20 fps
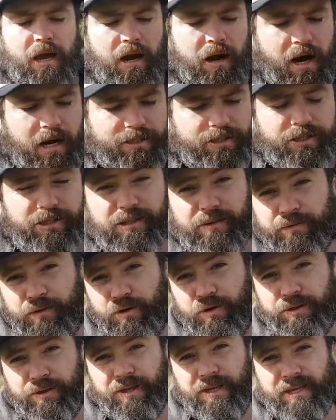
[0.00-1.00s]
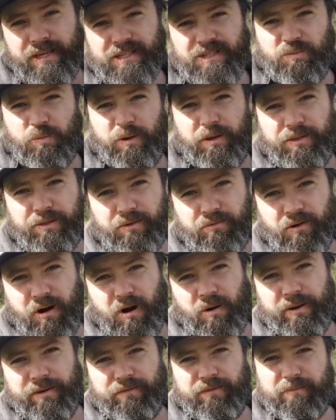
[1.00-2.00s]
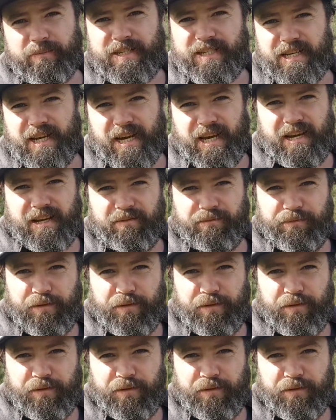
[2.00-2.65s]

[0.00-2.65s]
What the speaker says: Alright, so there's a few things with growing from seed.